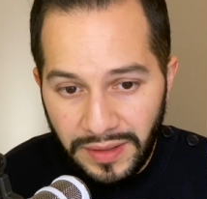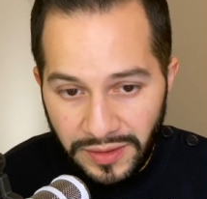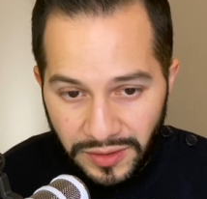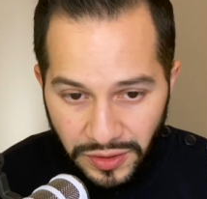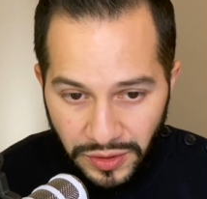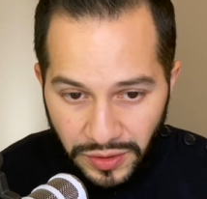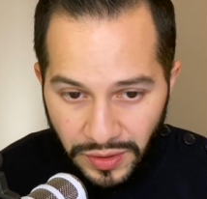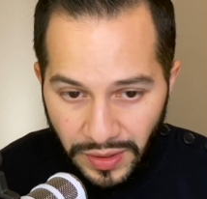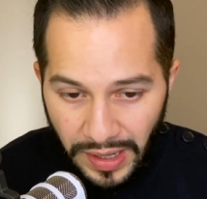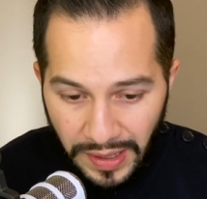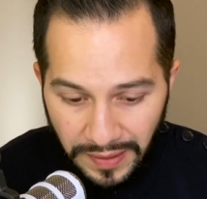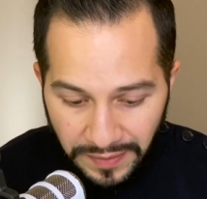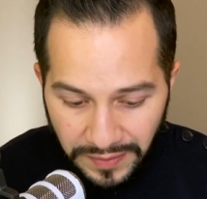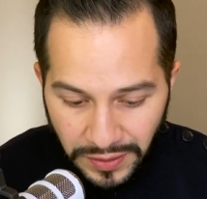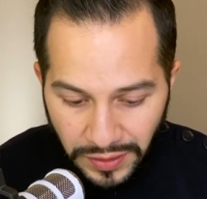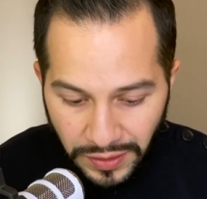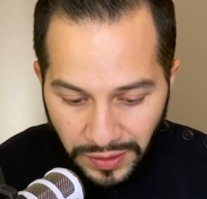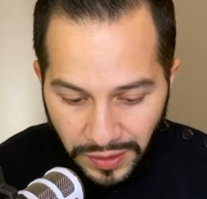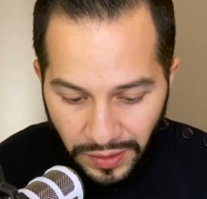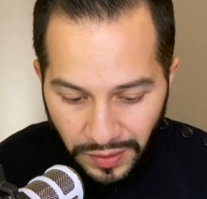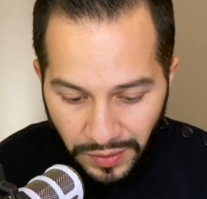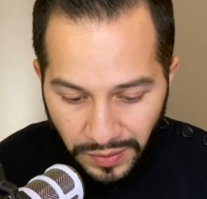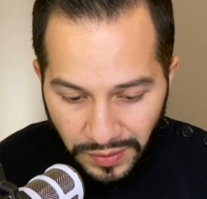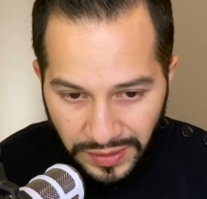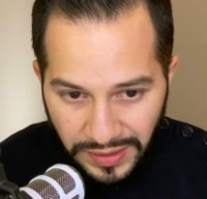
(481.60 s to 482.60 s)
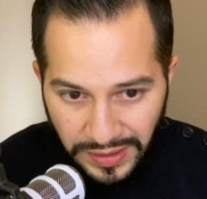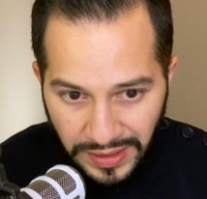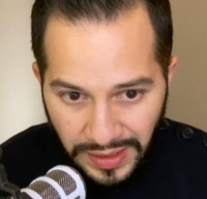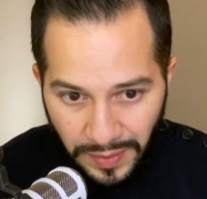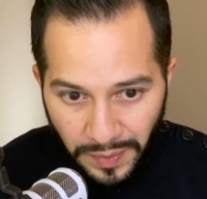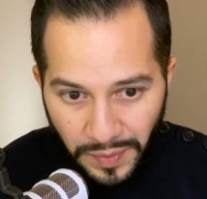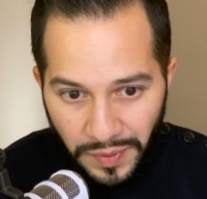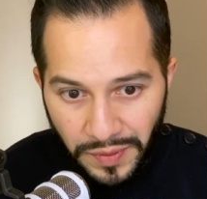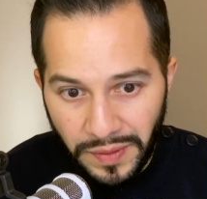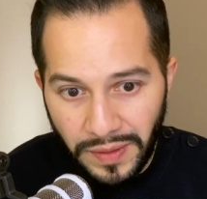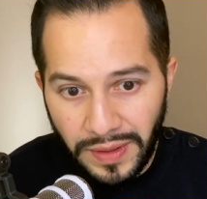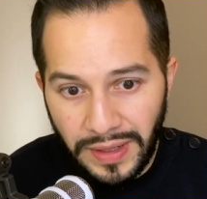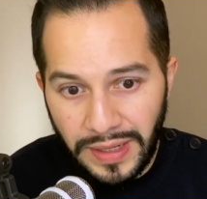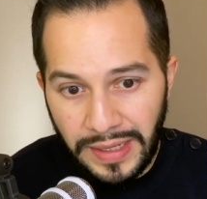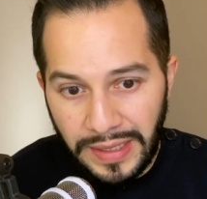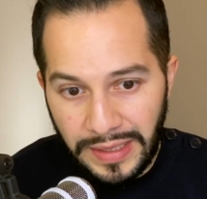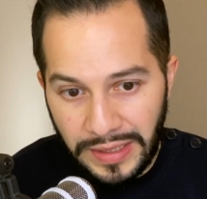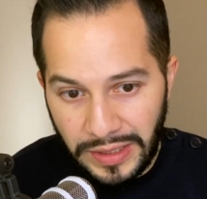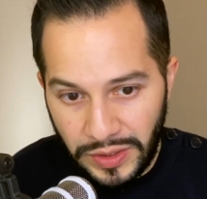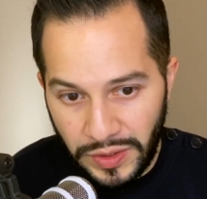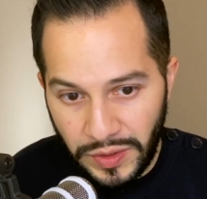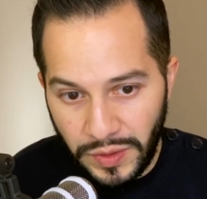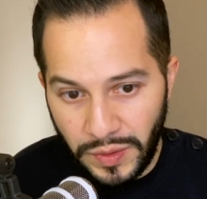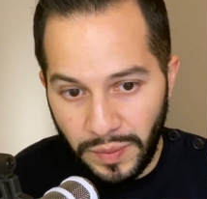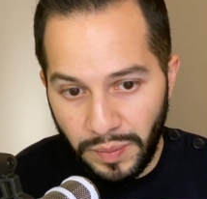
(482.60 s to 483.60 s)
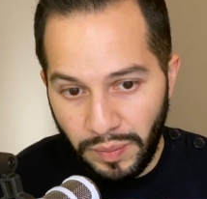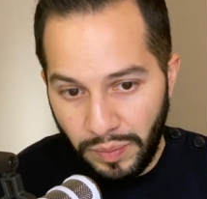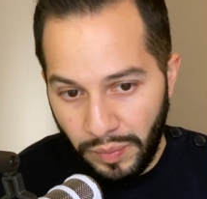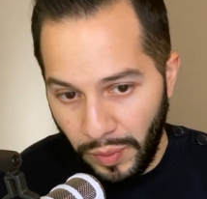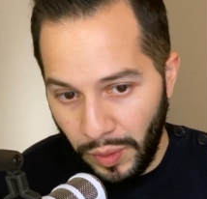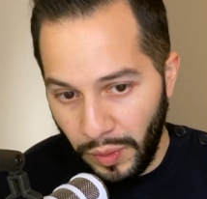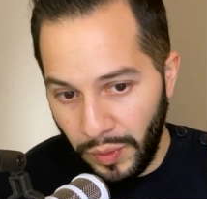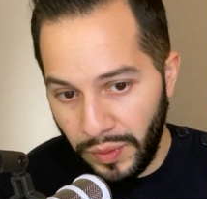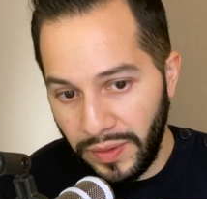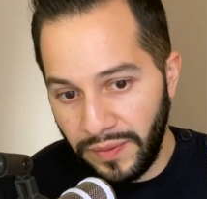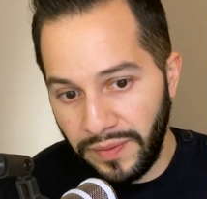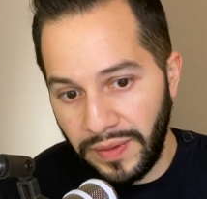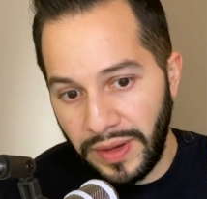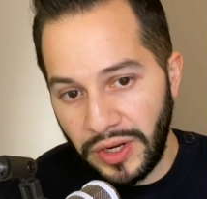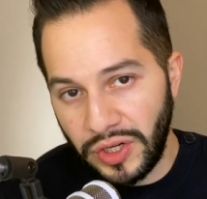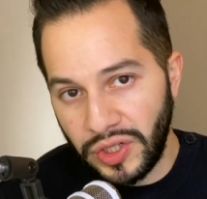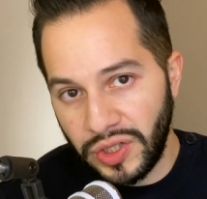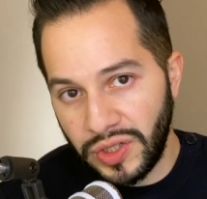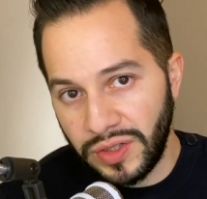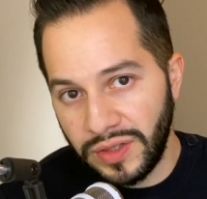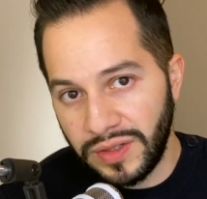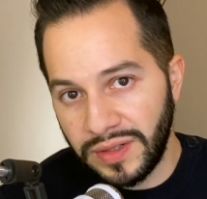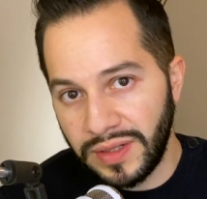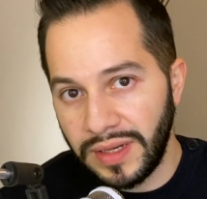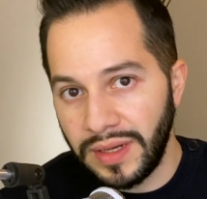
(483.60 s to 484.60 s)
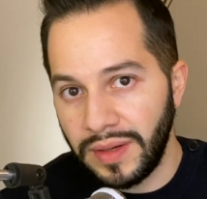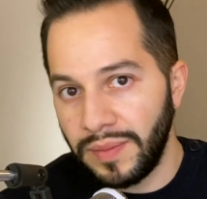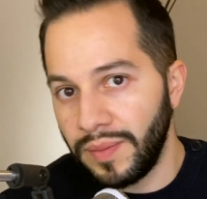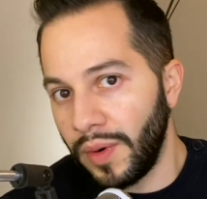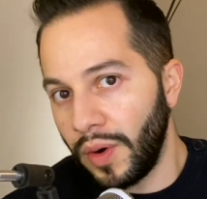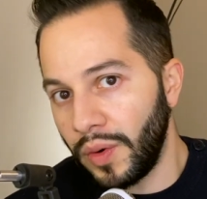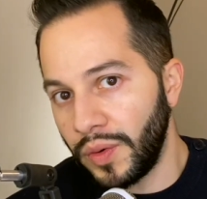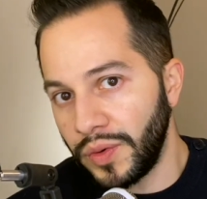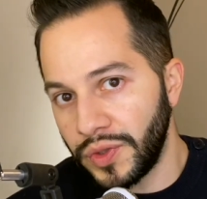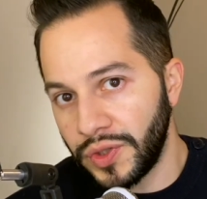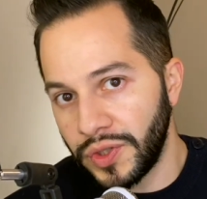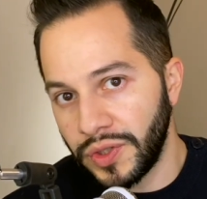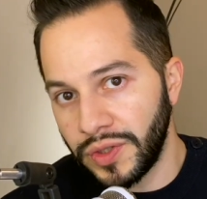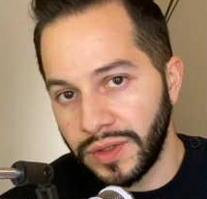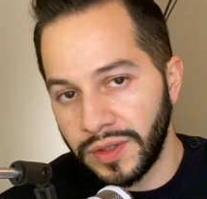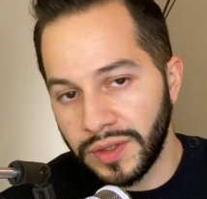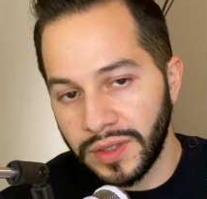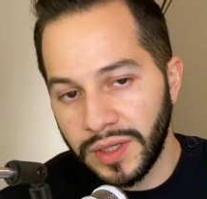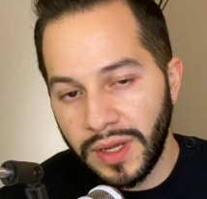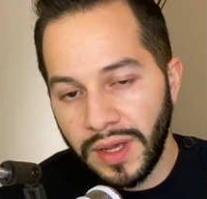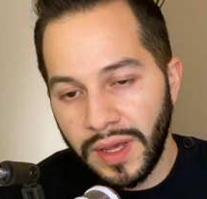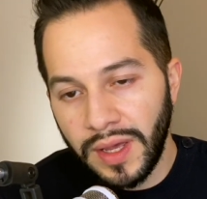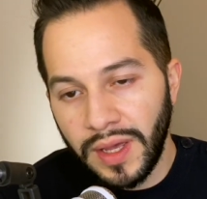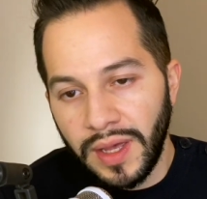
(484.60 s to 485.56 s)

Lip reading: you have to go deeper into motivations and emotions.